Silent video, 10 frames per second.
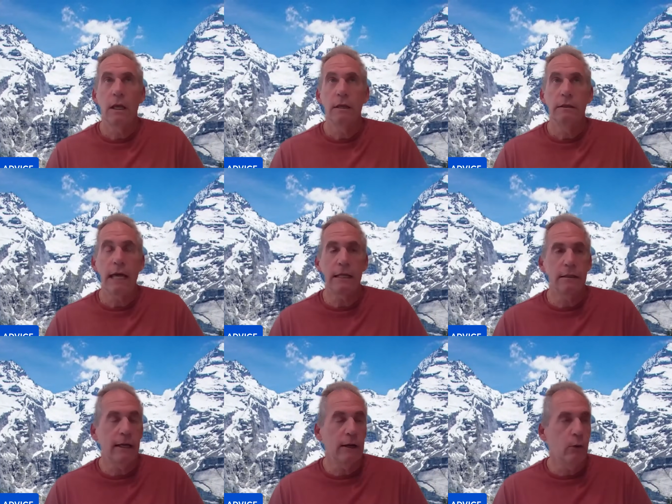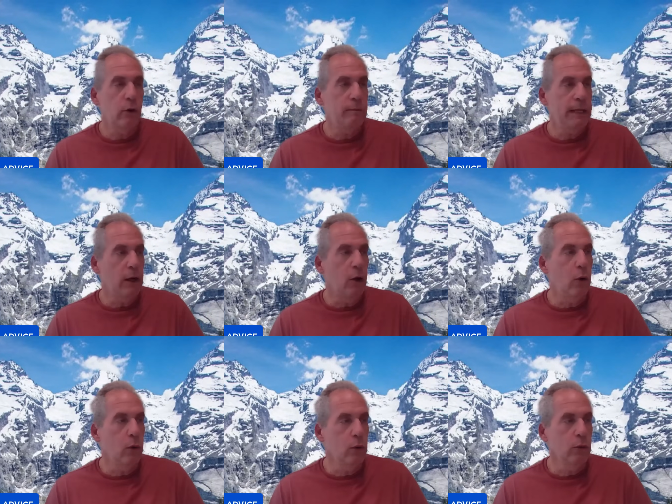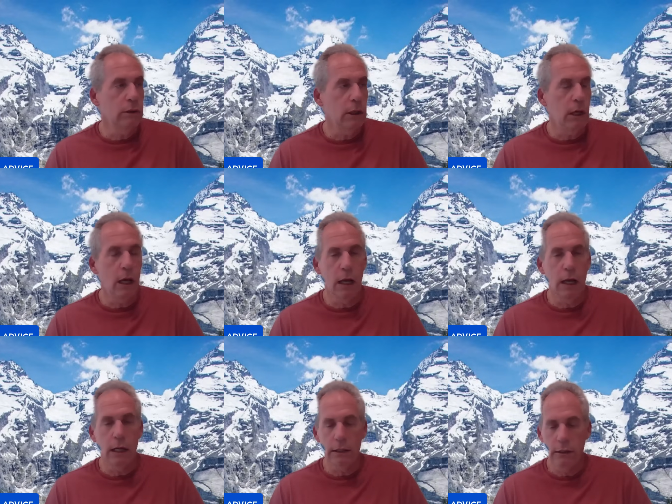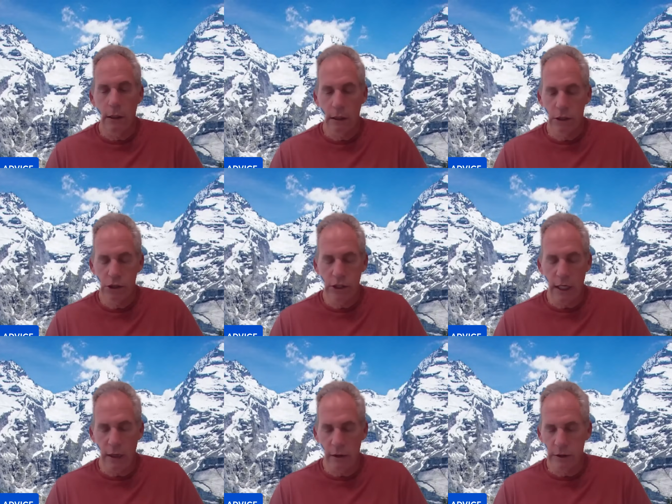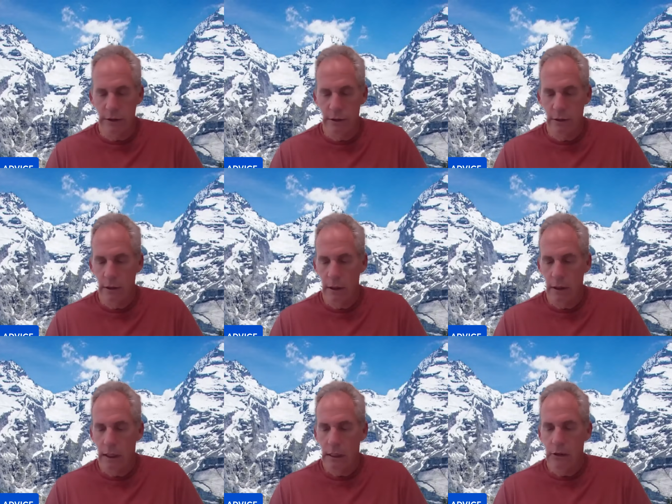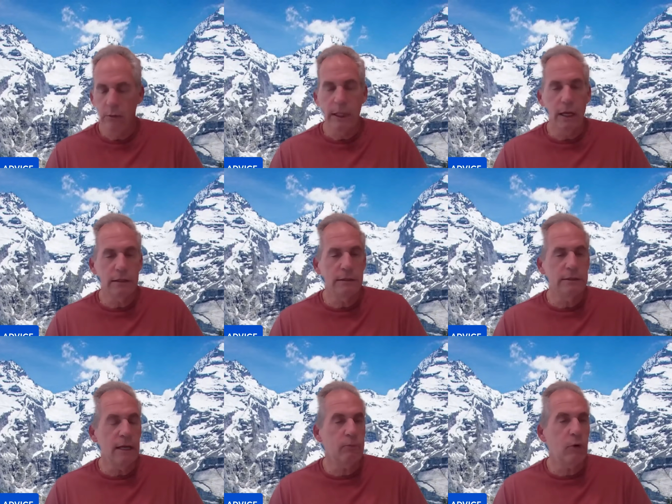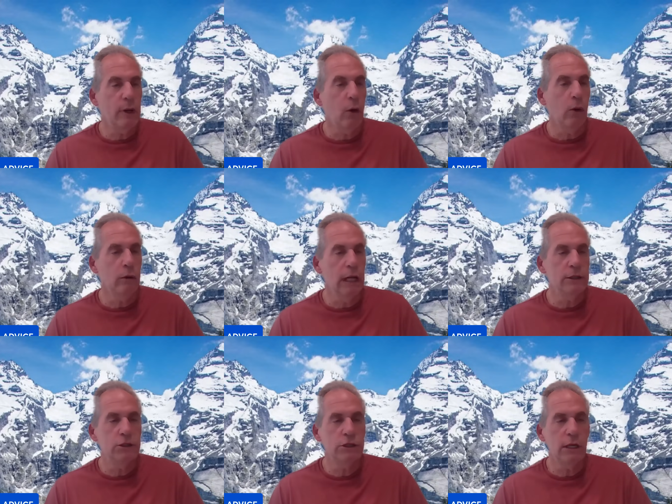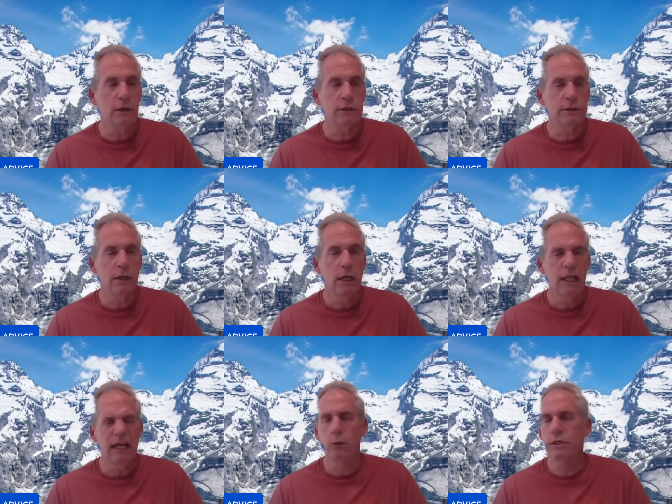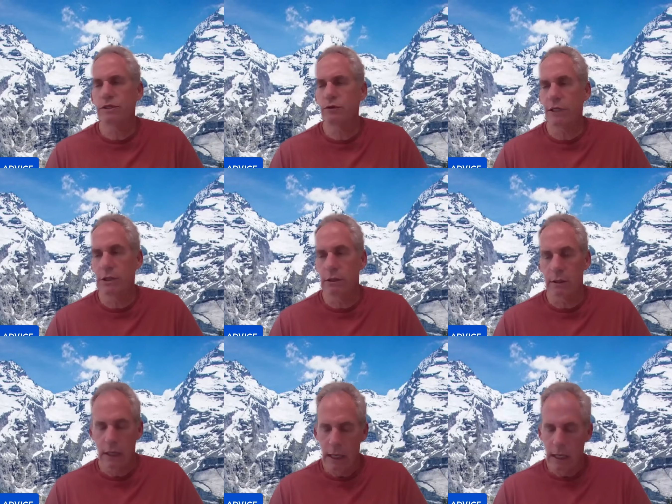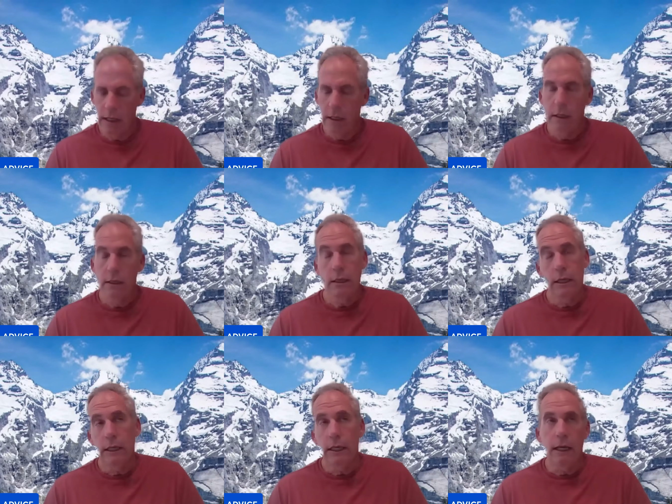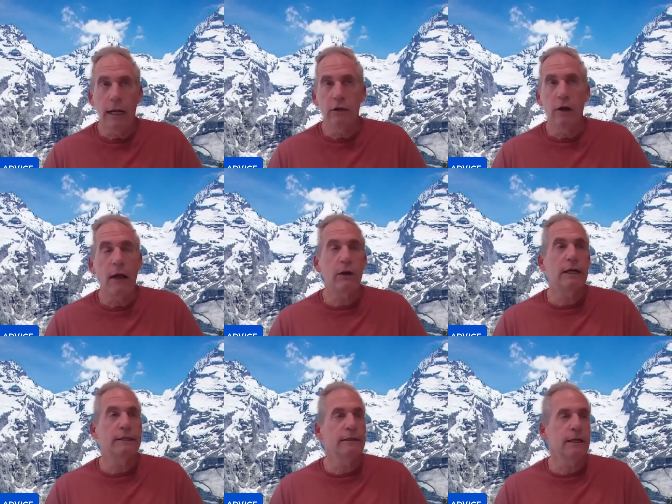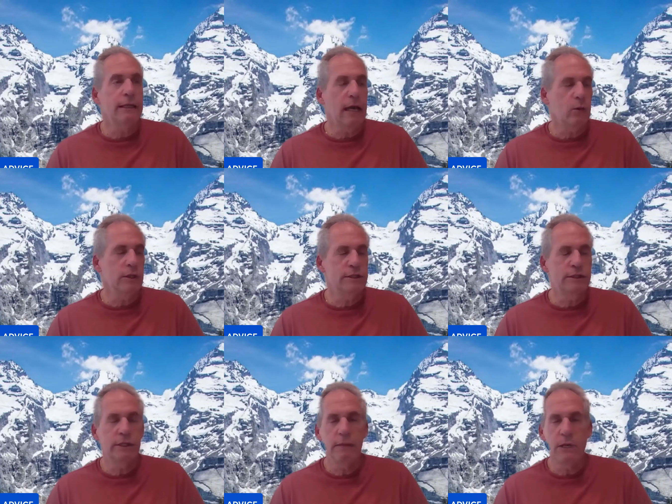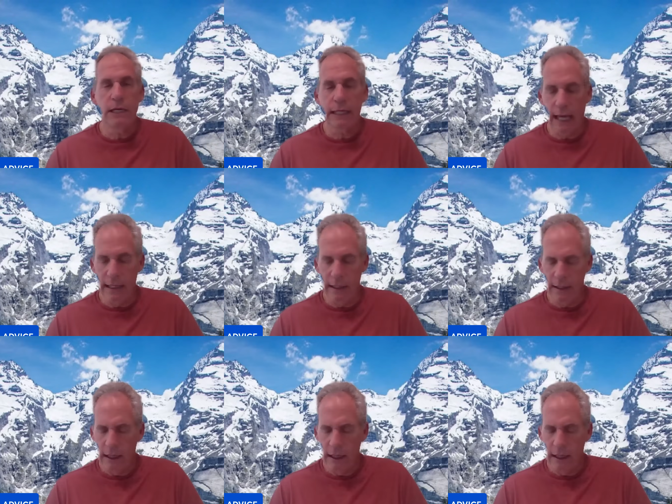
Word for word: that there would be a hold on shares. There would be a temporary hold on shares, like a restriction. I don't know how clearly that was communicated,